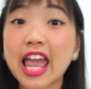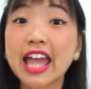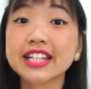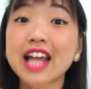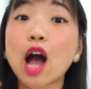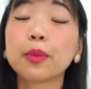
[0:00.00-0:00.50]

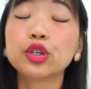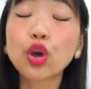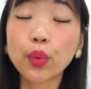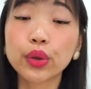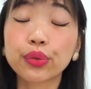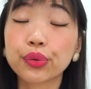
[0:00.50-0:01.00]
And I'll be
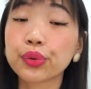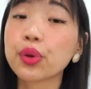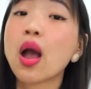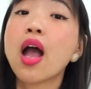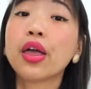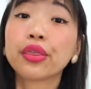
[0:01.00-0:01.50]
going through
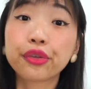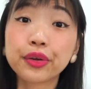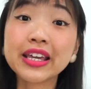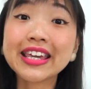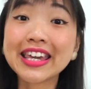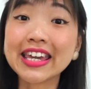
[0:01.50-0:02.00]

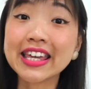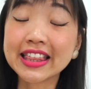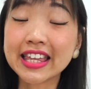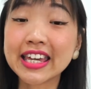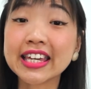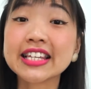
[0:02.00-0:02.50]
3 key
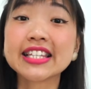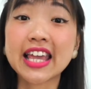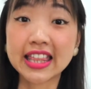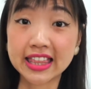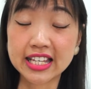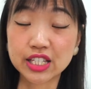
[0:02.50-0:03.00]
things
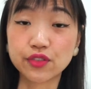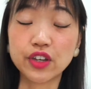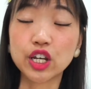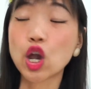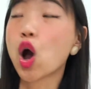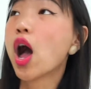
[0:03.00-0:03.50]
in this
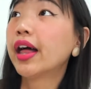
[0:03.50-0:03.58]
video.